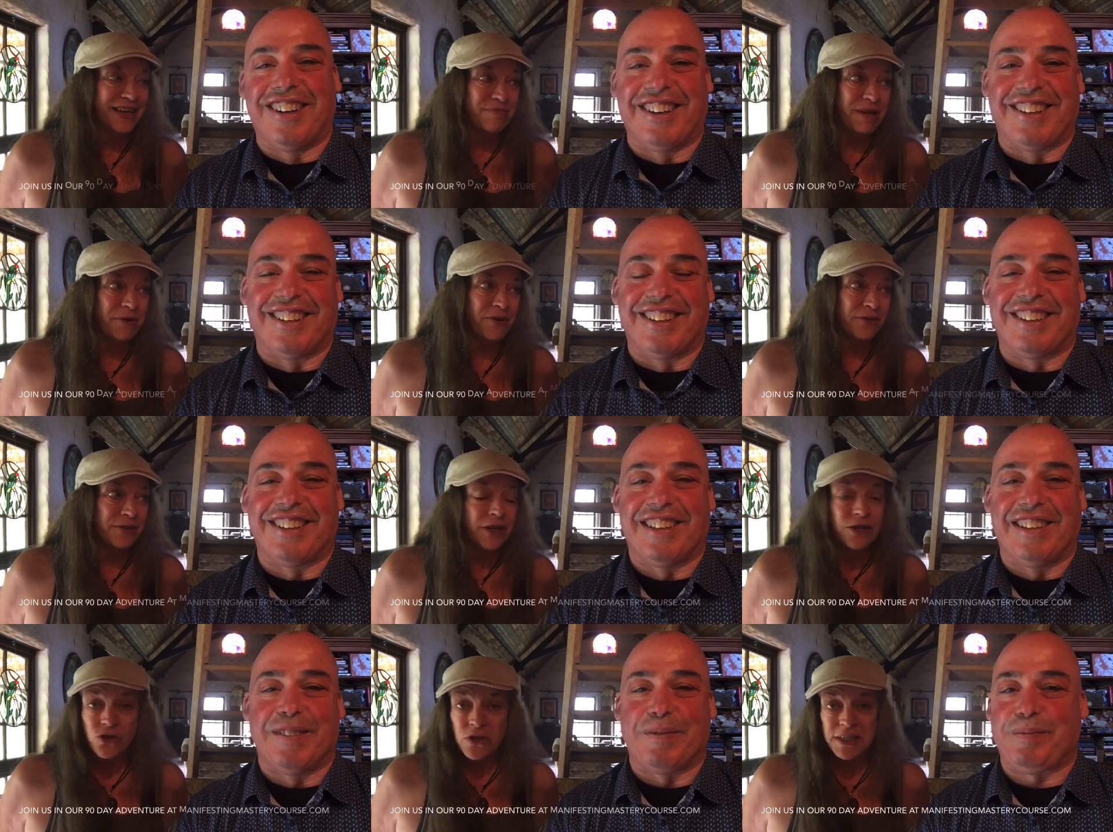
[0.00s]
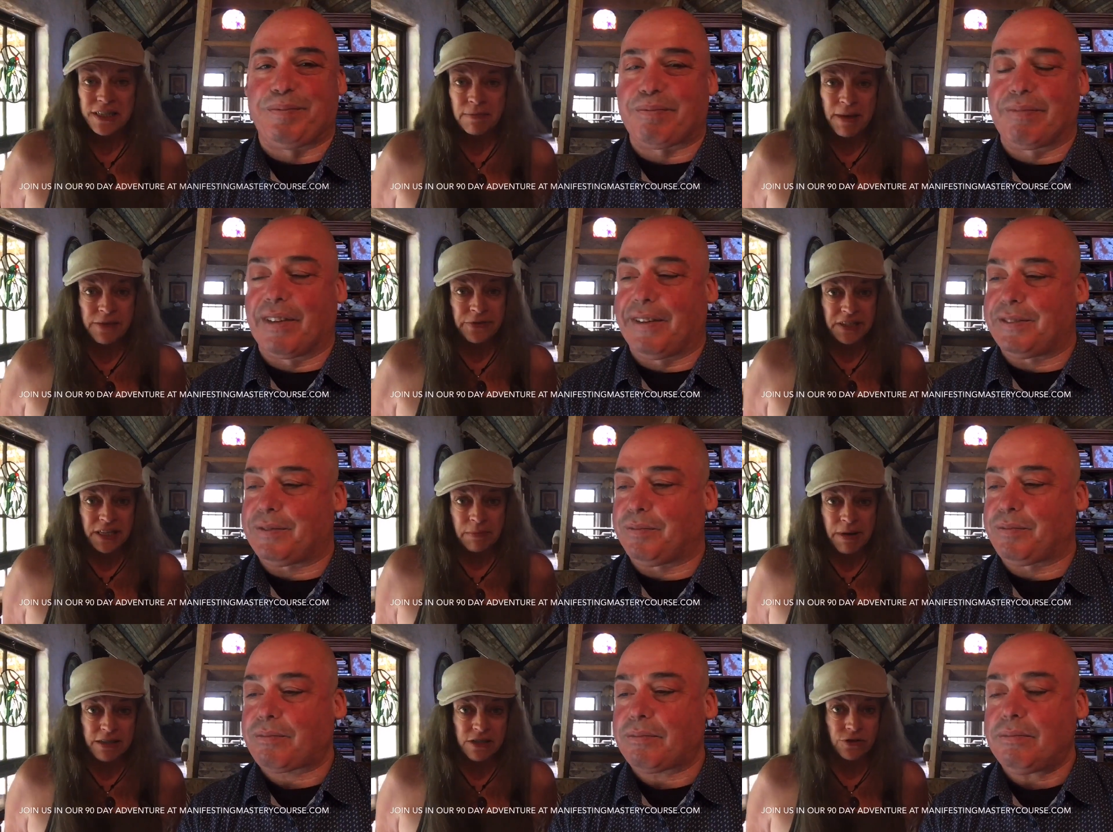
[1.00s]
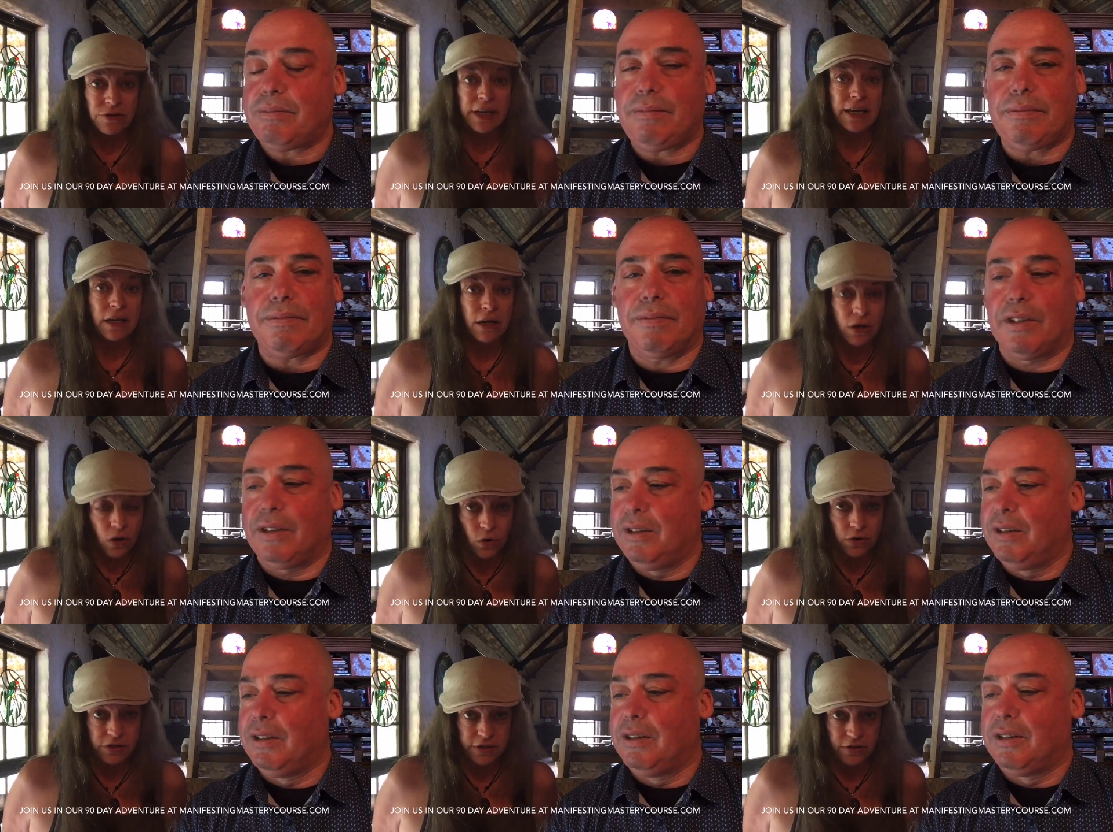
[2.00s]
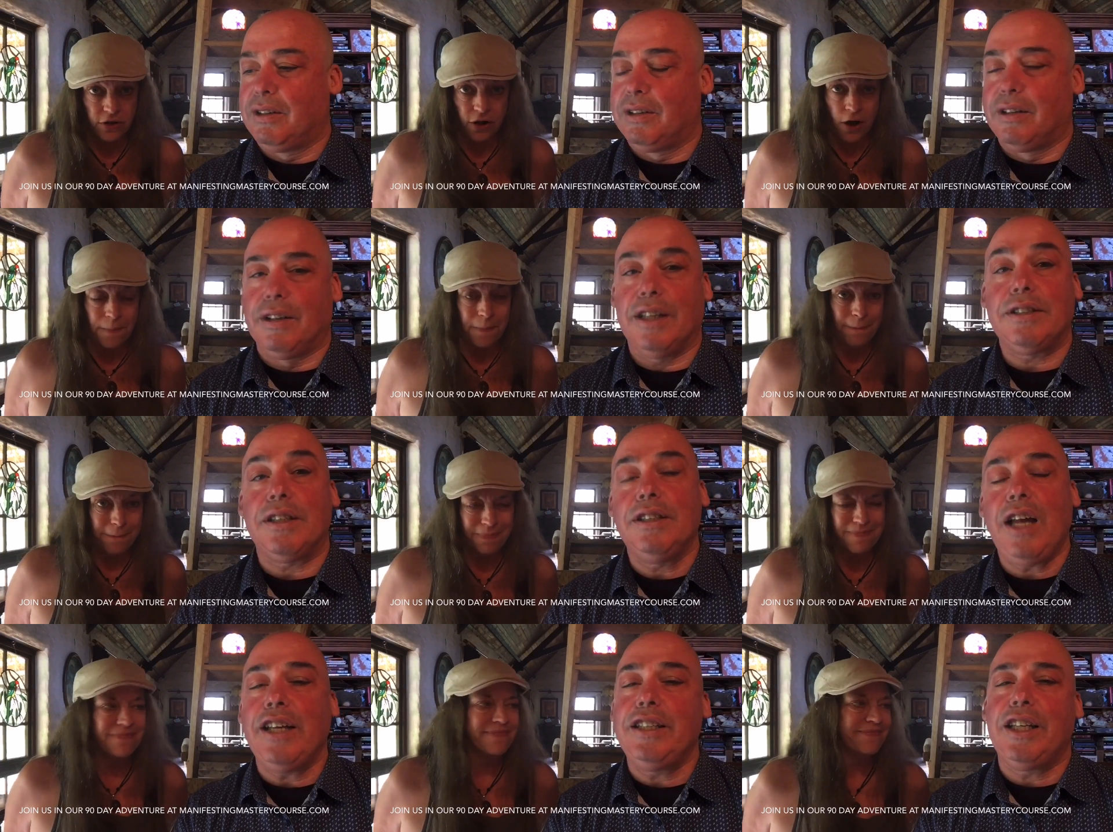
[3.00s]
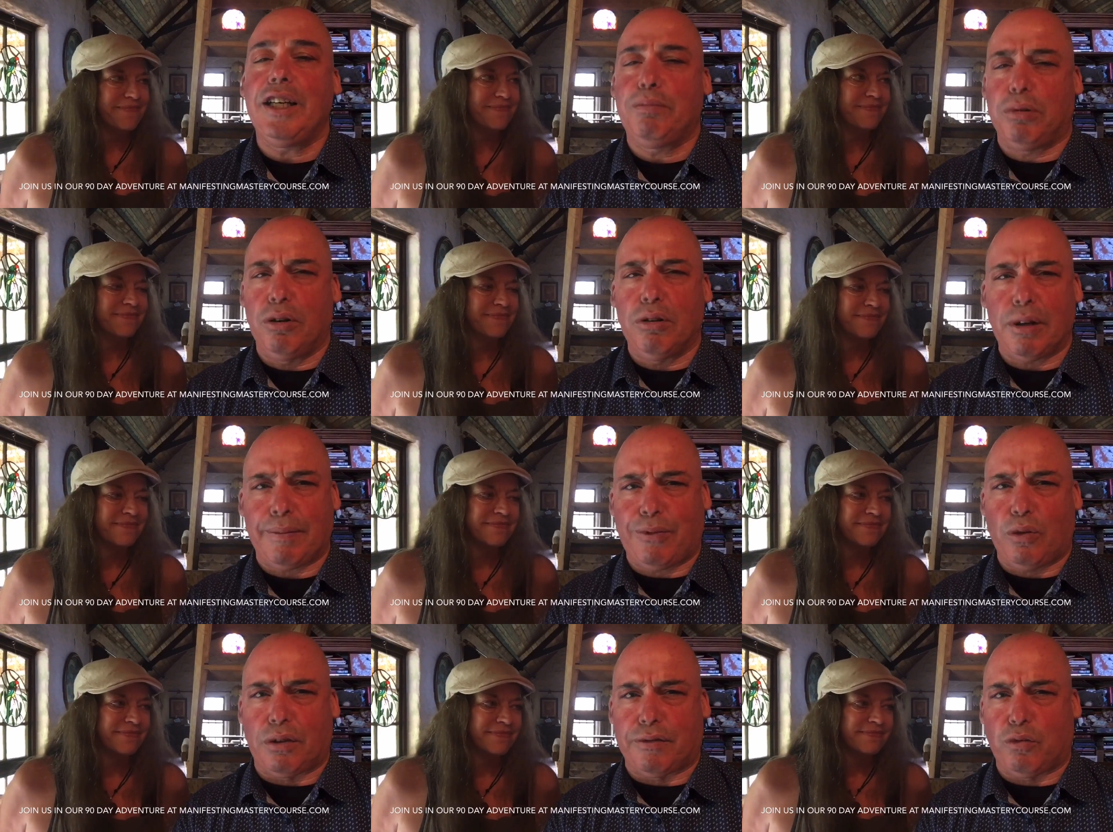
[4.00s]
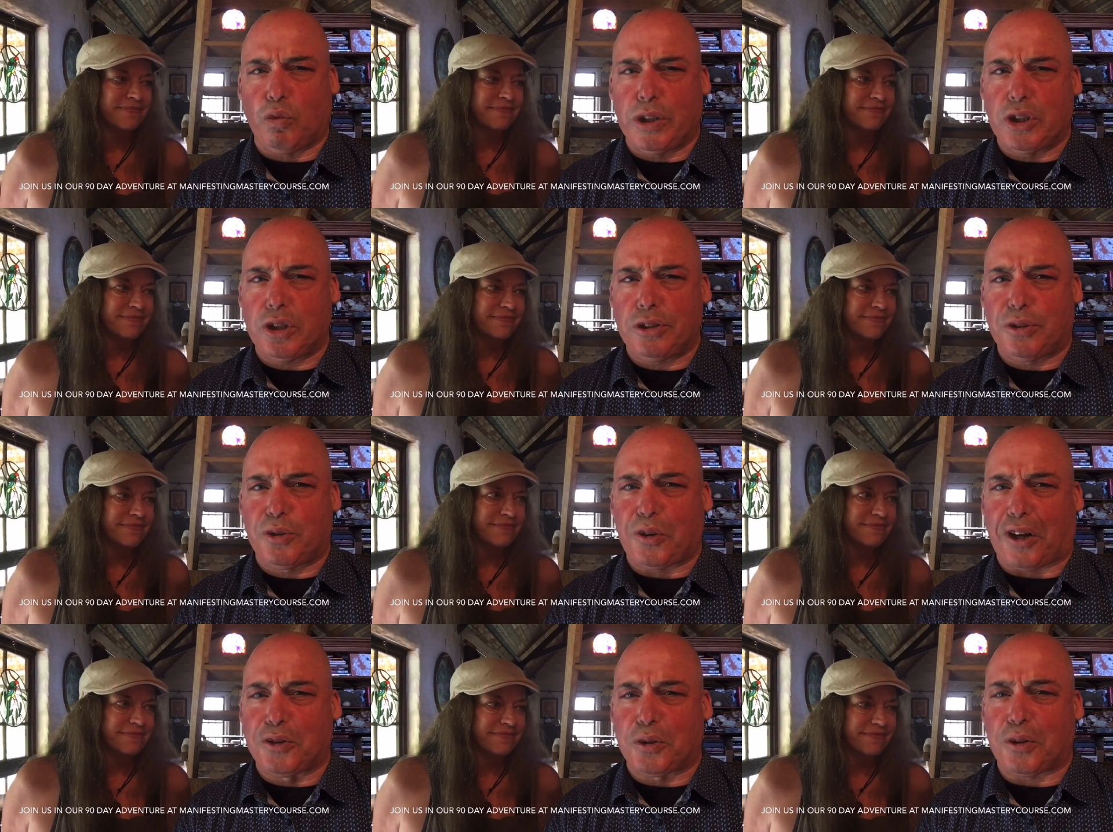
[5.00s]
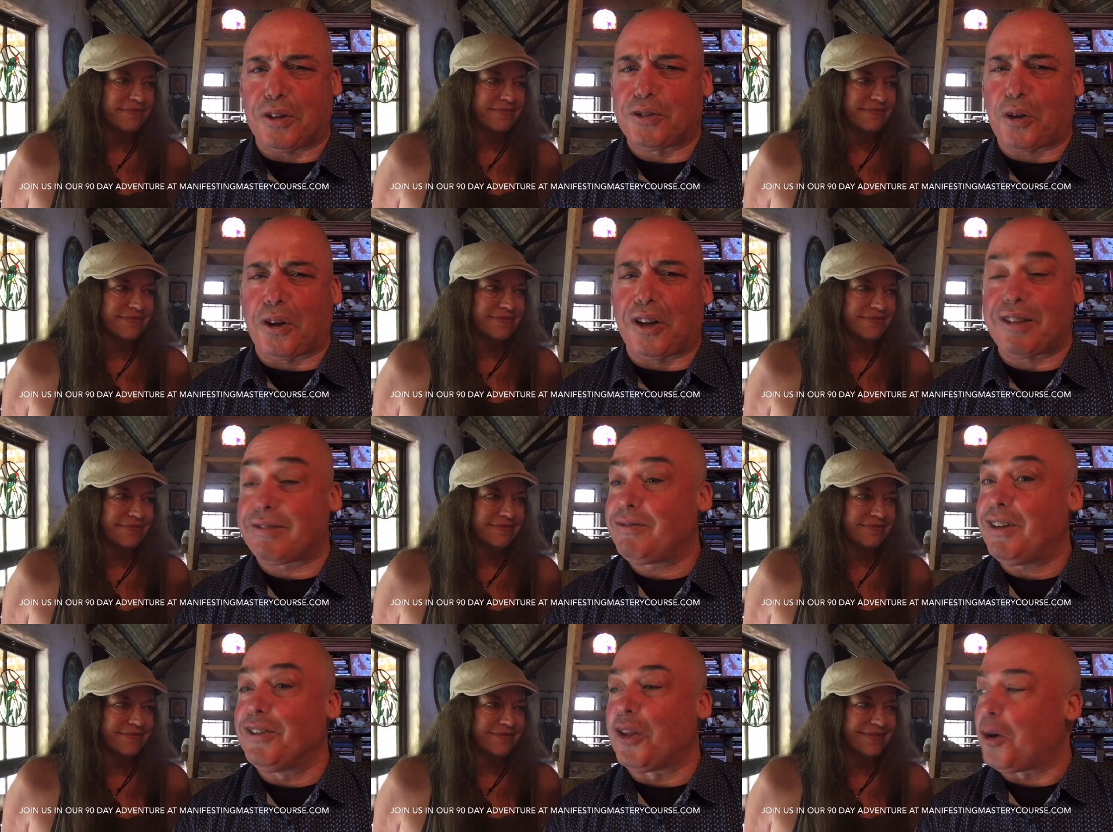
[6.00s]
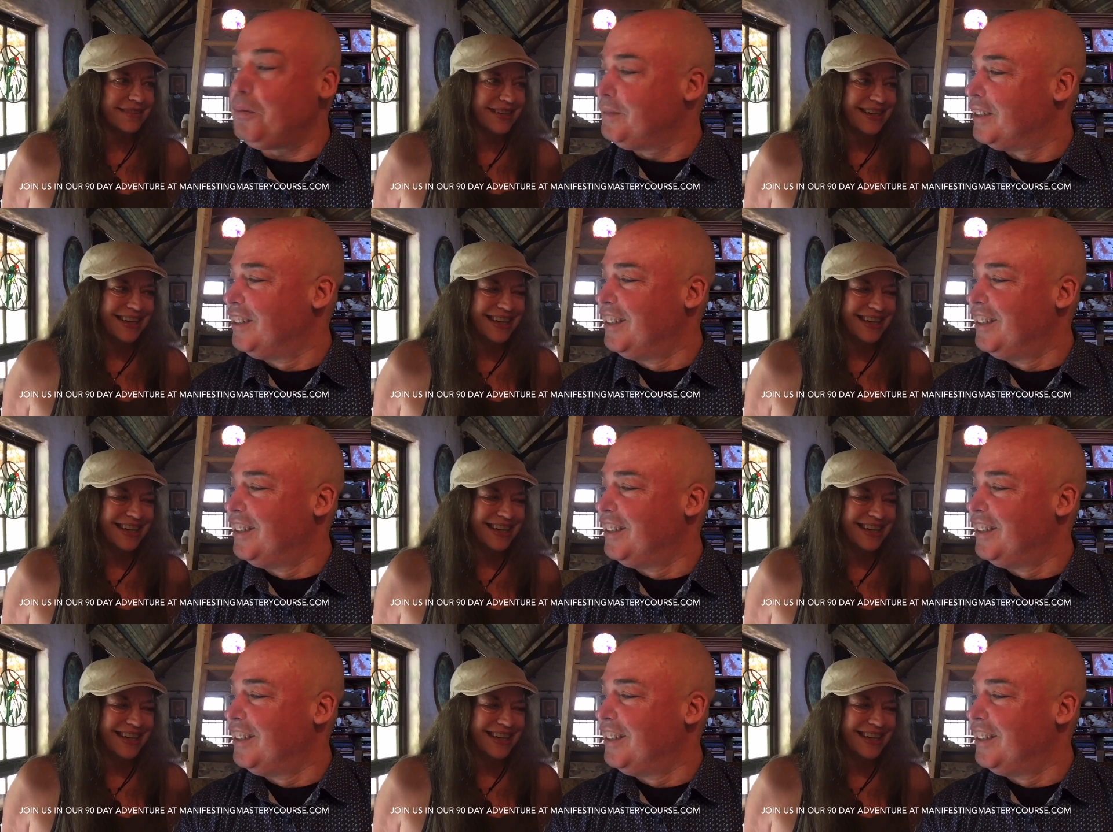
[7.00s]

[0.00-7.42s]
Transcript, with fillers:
Speaker 1: Meanwhile. Join us in Manifesting Mastery course.com.
Speaker 2: It's a 90 day program full of rigid structure. It's a lot of fun, though.
Speaker 1: but,